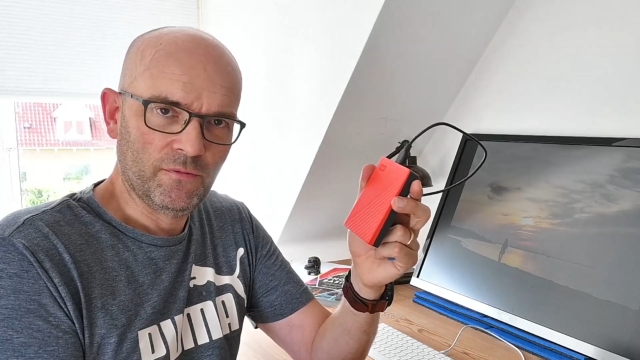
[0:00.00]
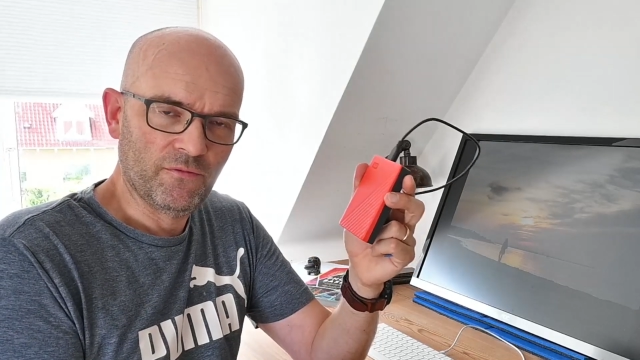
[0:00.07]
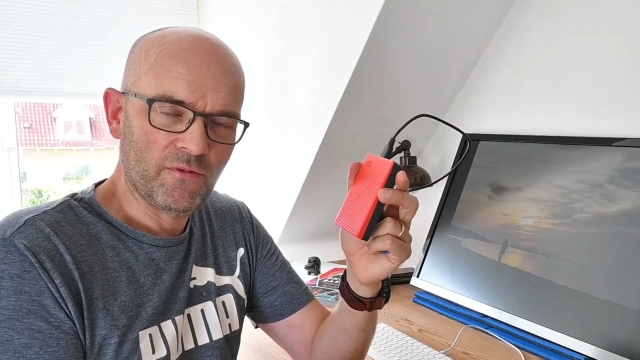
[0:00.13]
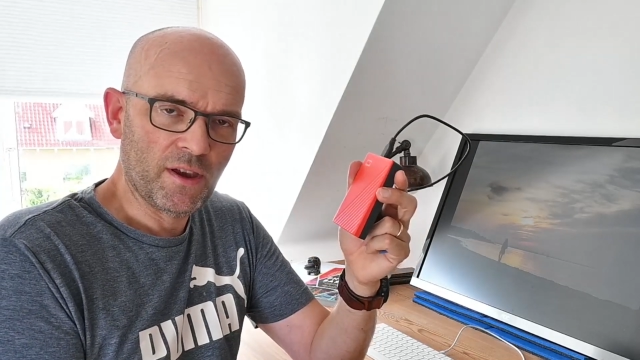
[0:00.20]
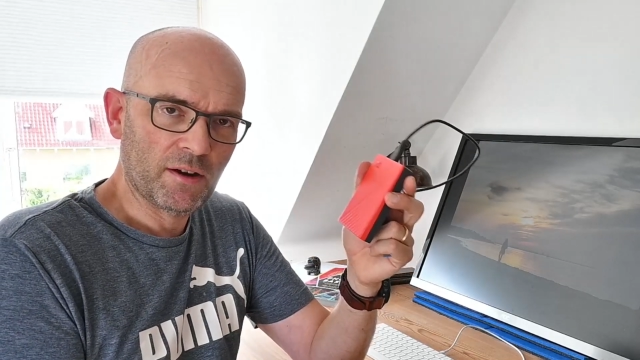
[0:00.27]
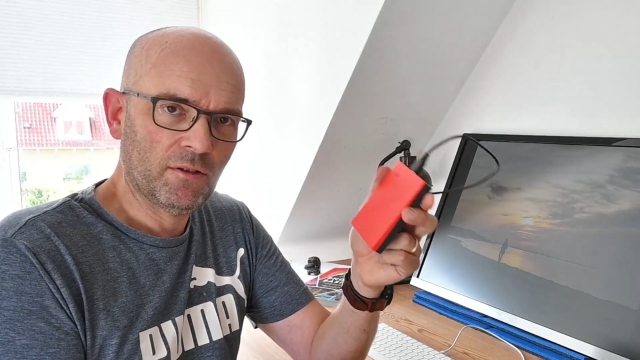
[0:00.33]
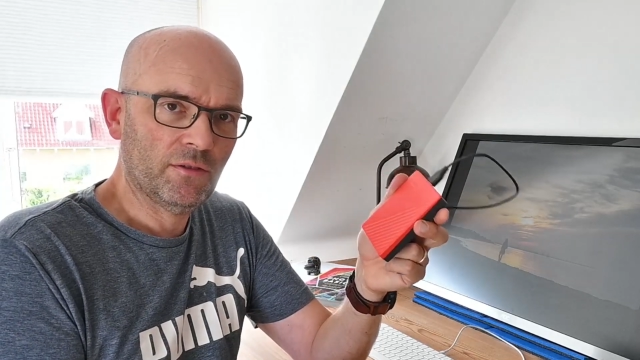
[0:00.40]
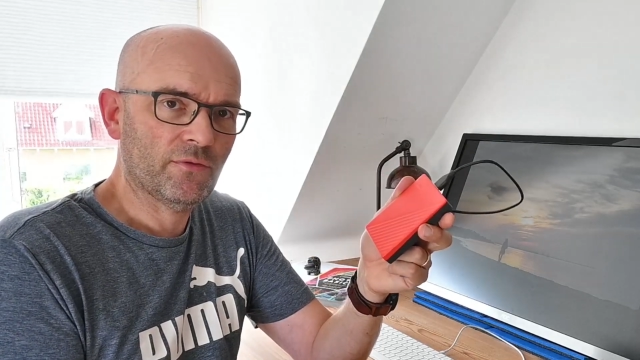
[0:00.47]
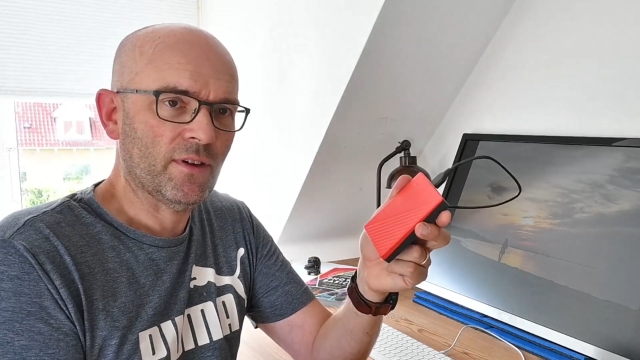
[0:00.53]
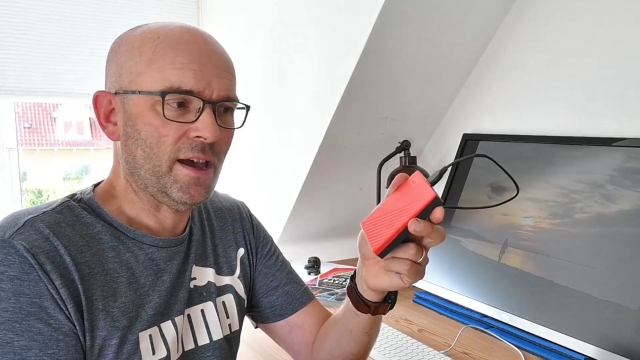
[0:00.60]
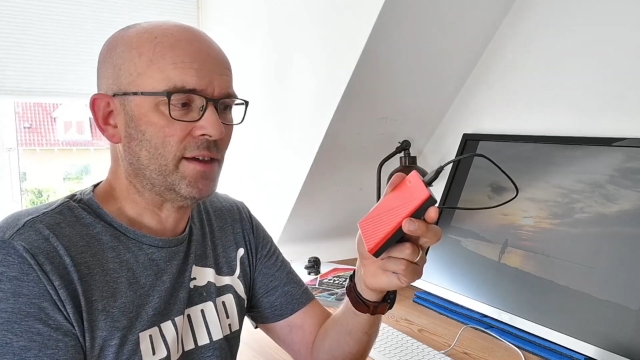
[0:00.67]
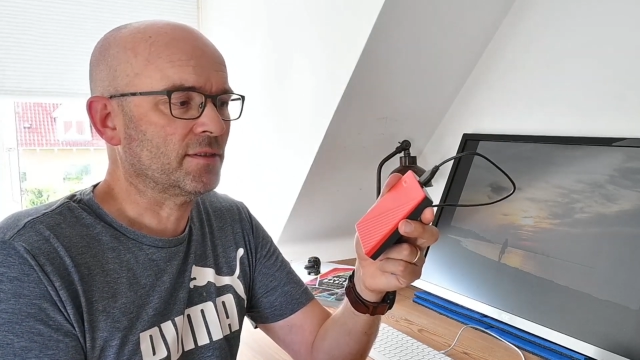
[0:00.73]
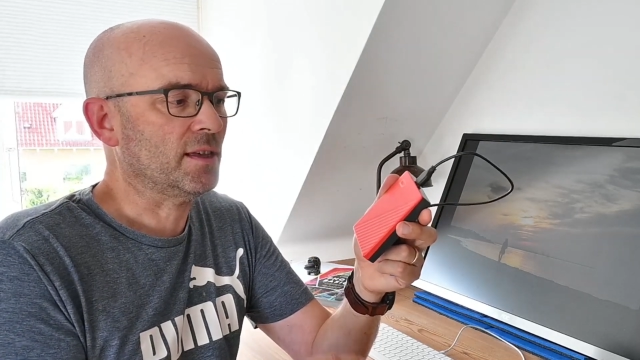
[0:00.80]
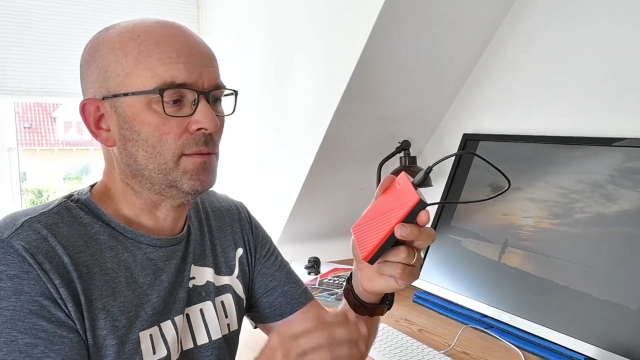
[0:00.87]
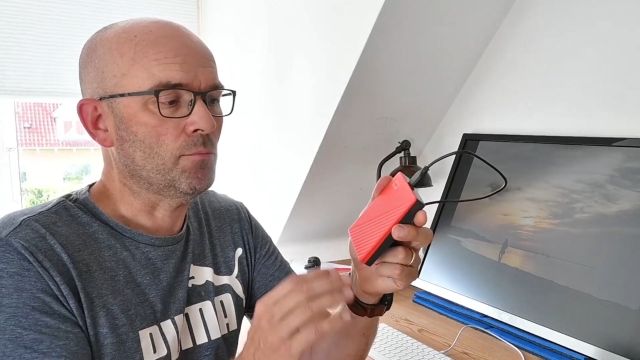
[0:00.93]
very
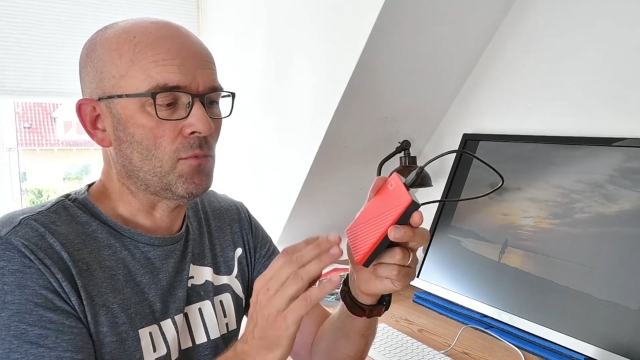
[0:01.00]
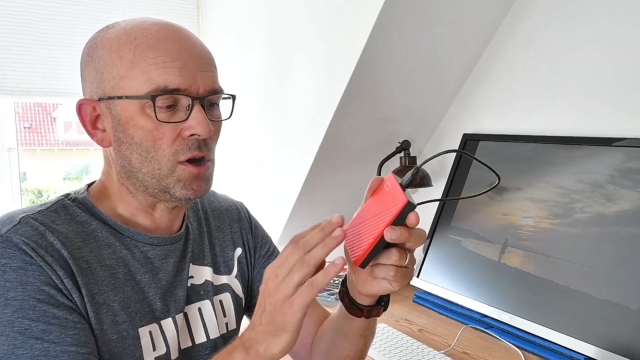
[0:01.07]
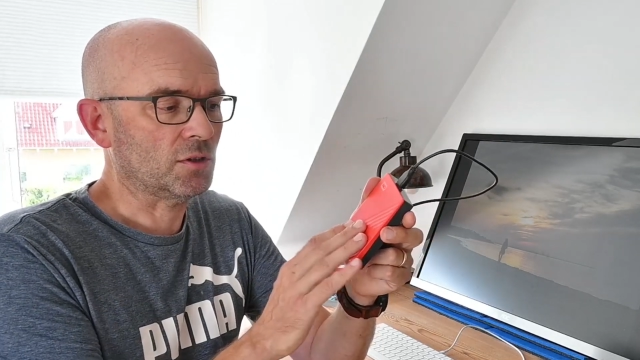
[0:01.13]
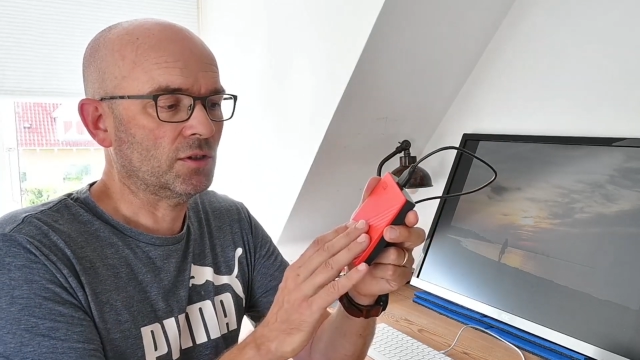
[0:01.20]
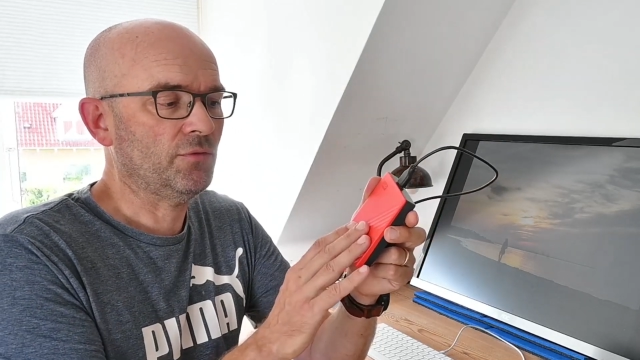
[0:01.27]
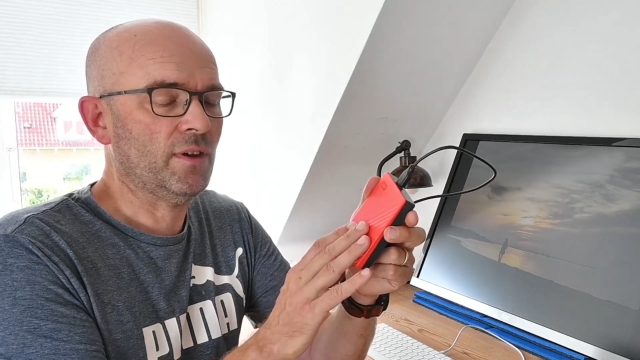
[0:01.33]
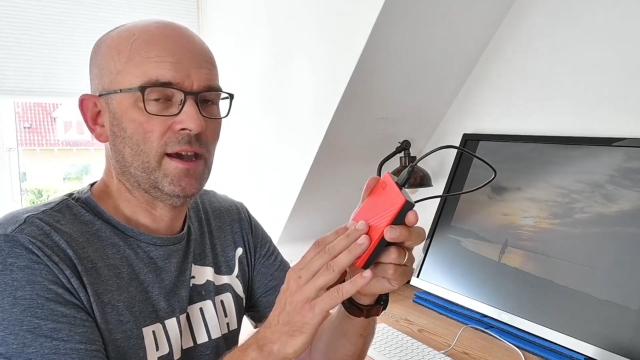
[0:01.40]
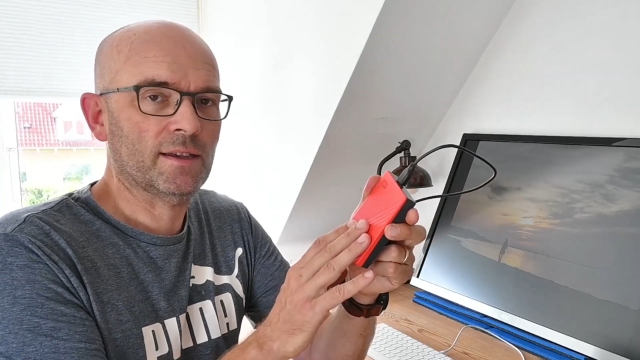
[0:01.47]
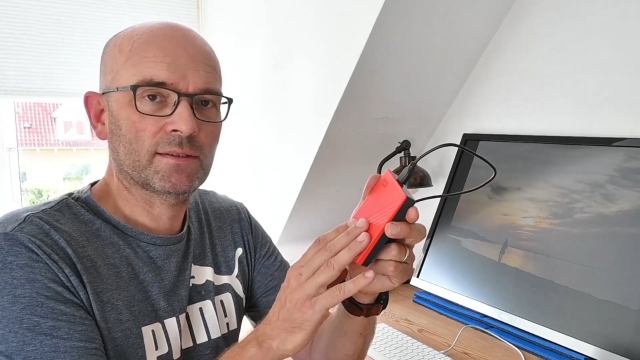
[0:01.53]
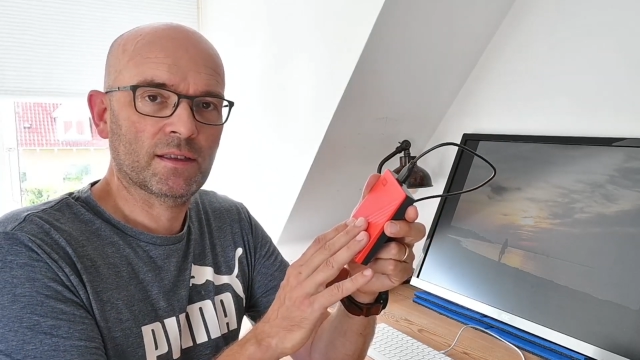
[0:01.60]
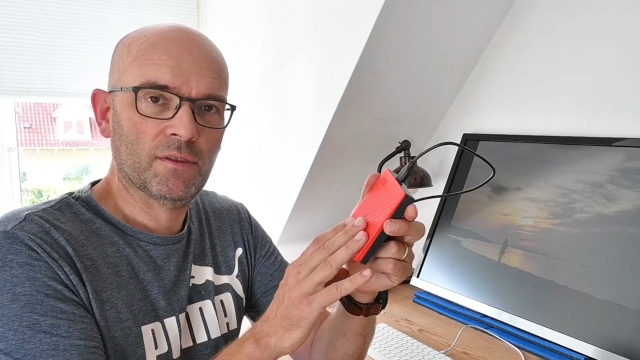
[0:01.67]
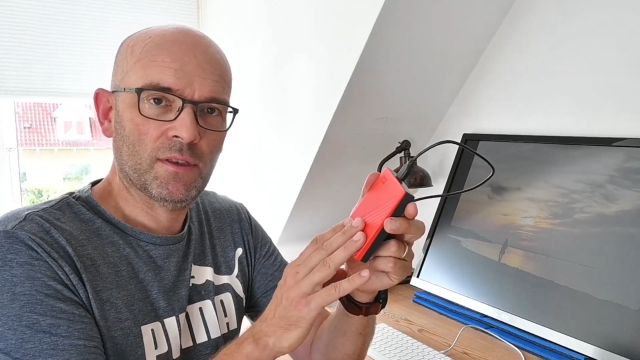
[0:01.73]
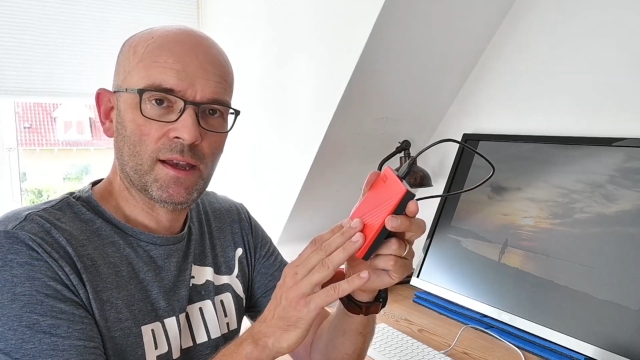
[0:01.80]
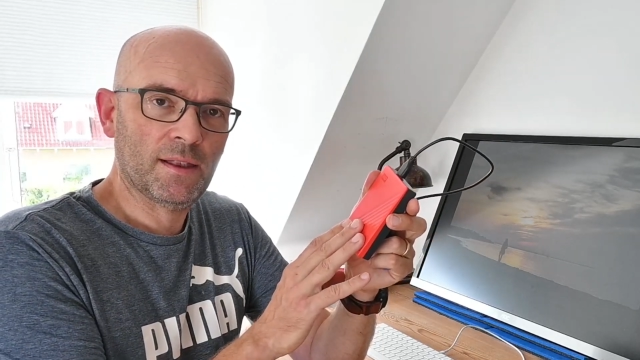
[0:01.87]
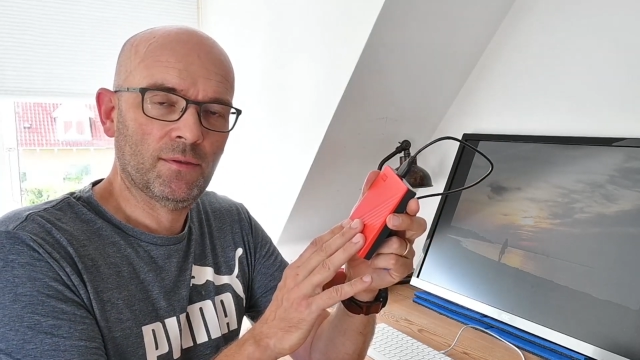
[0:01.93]
fast and much faster
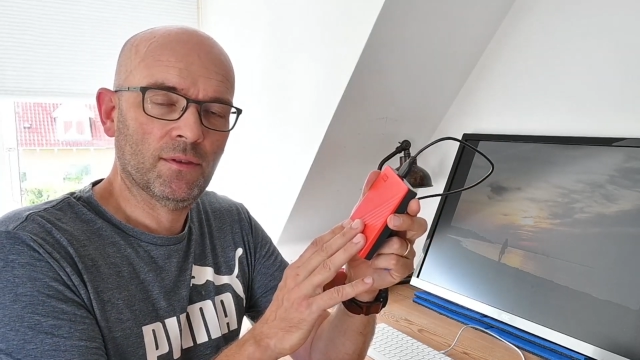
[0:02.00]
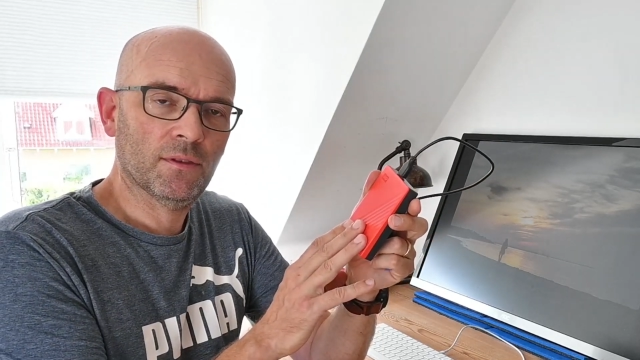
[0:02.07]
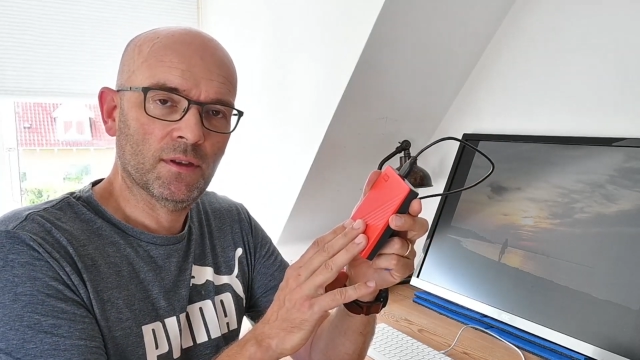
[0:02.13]
than